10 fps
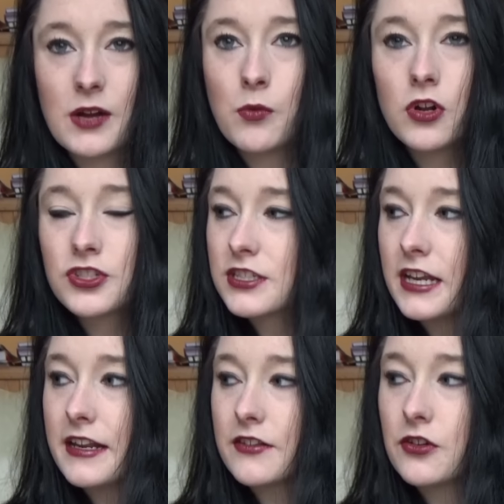I watched
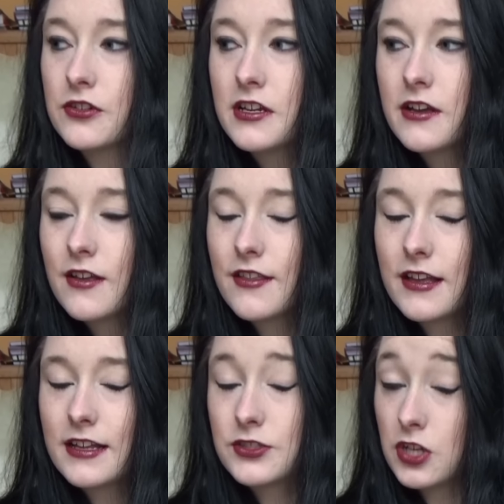it and I thought,
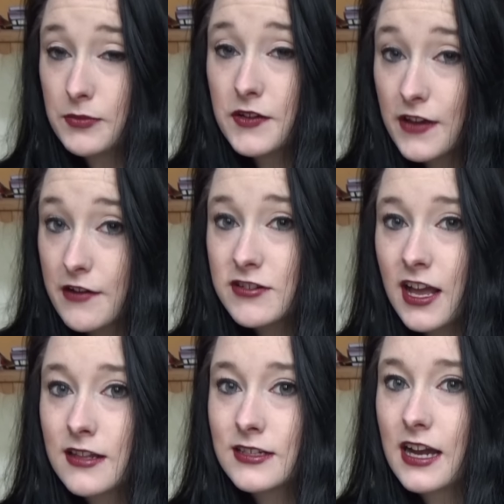it's not my favourite
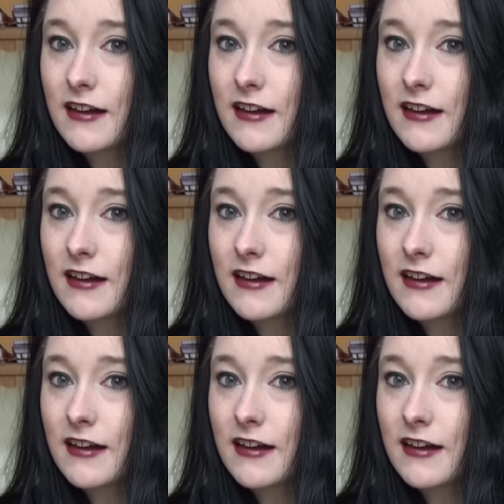Helena